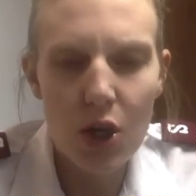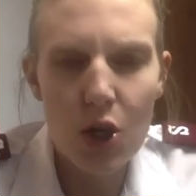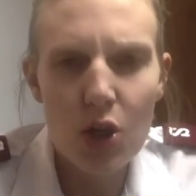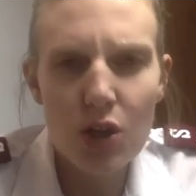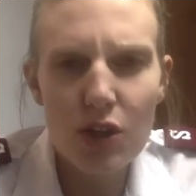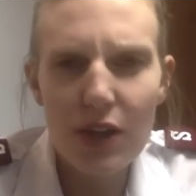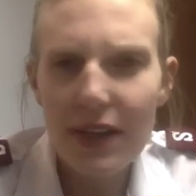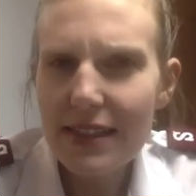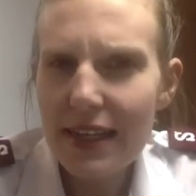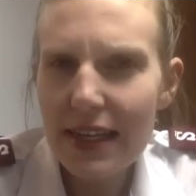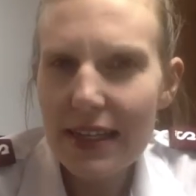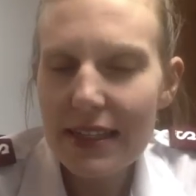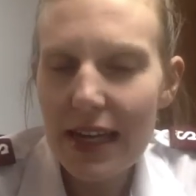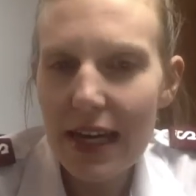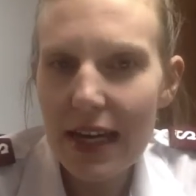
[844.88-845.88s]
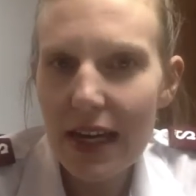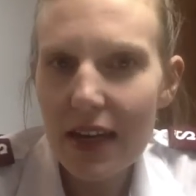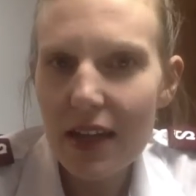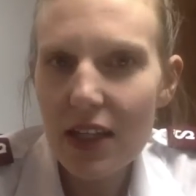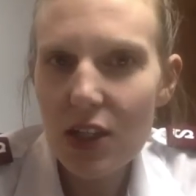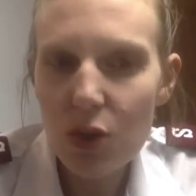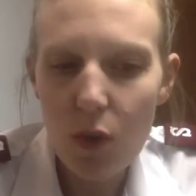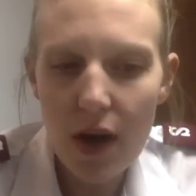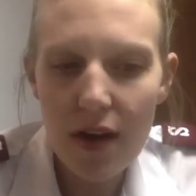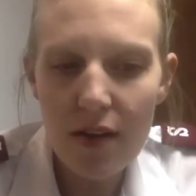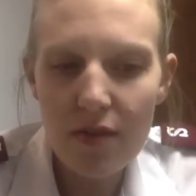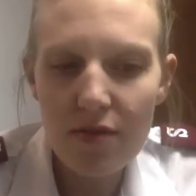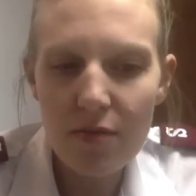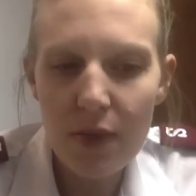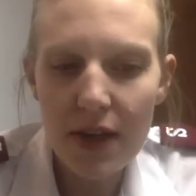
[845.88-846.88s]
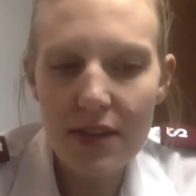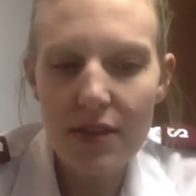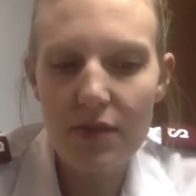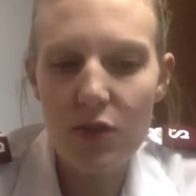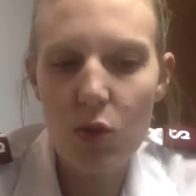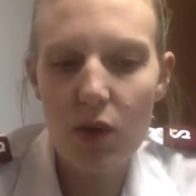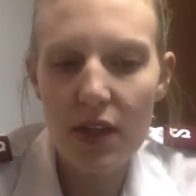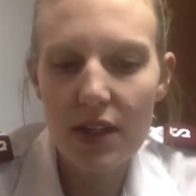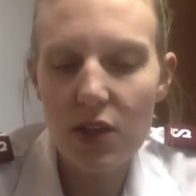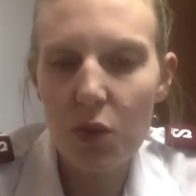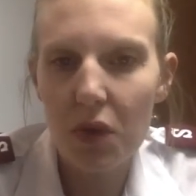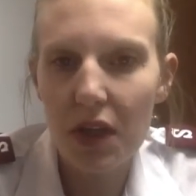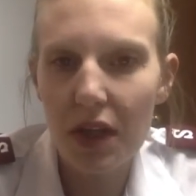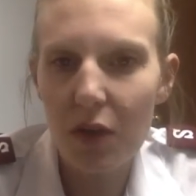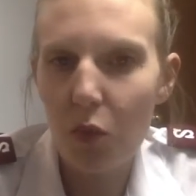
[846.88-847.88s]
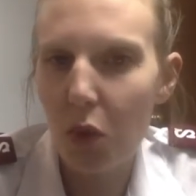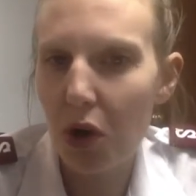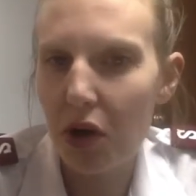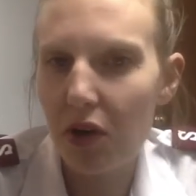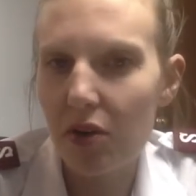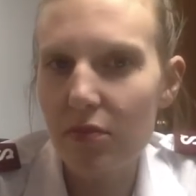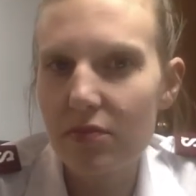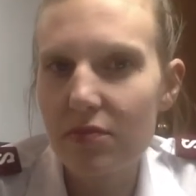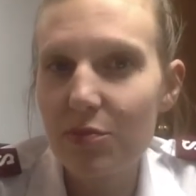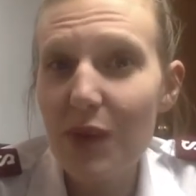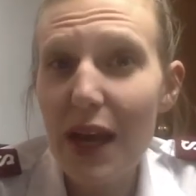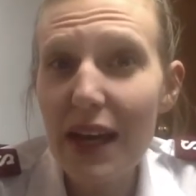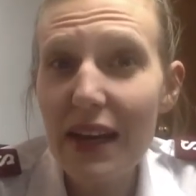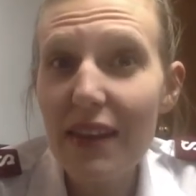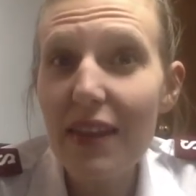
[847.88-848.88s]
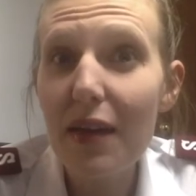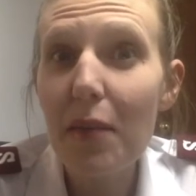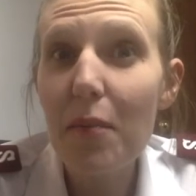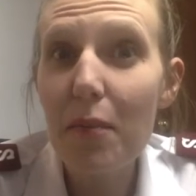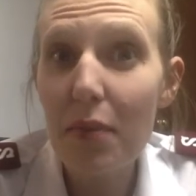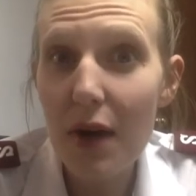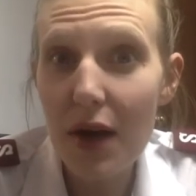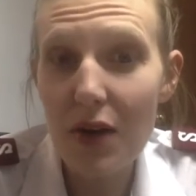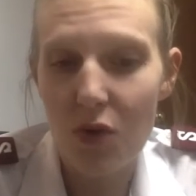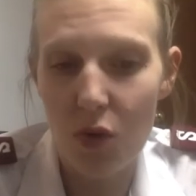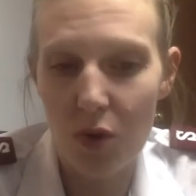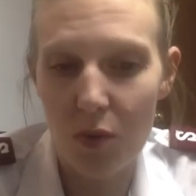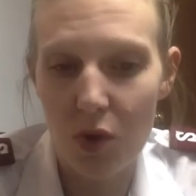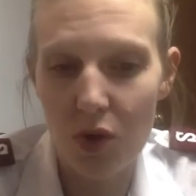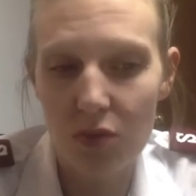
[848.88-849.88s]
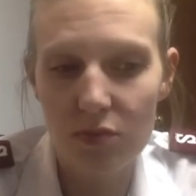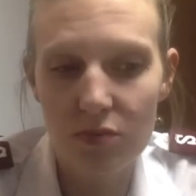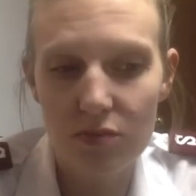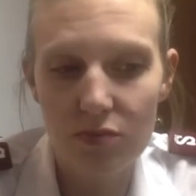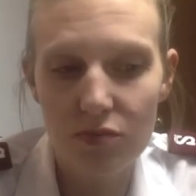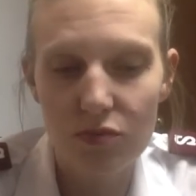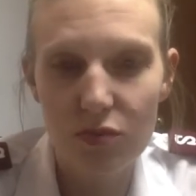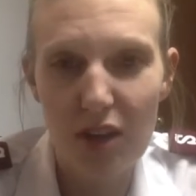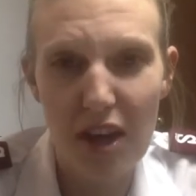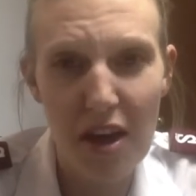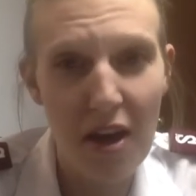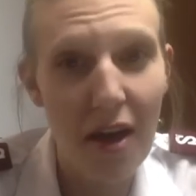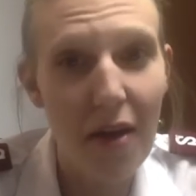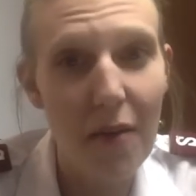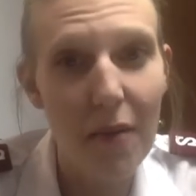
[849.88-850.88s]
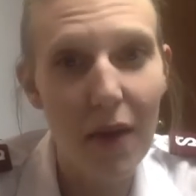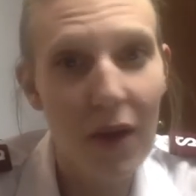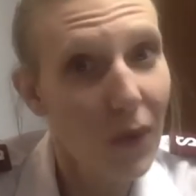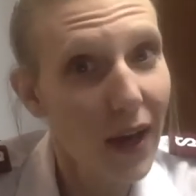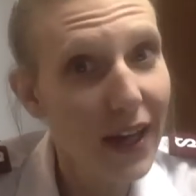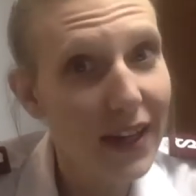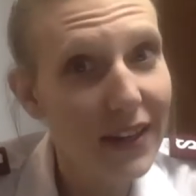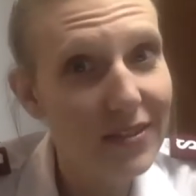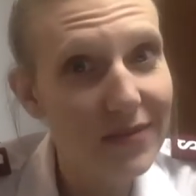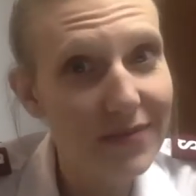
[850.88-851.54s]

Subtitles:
So I'd say 10 out of the 12 months of 2020 were anything but normal. Am I right?